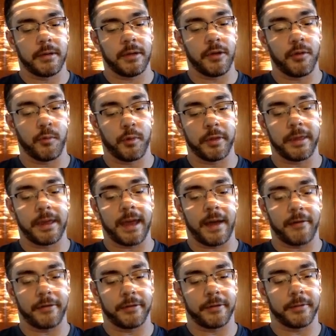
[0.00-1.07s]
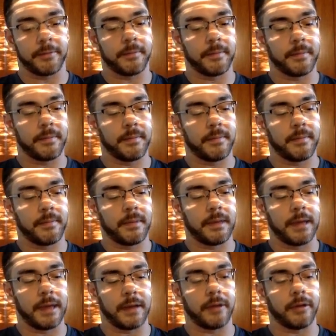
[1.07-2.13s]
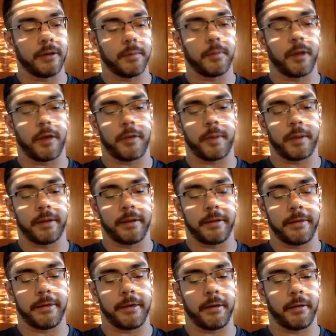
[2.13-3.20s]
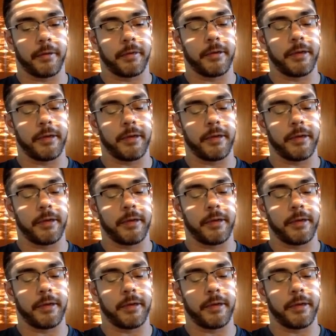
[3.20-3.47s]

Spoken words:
you really have to get good at prospecting and sales.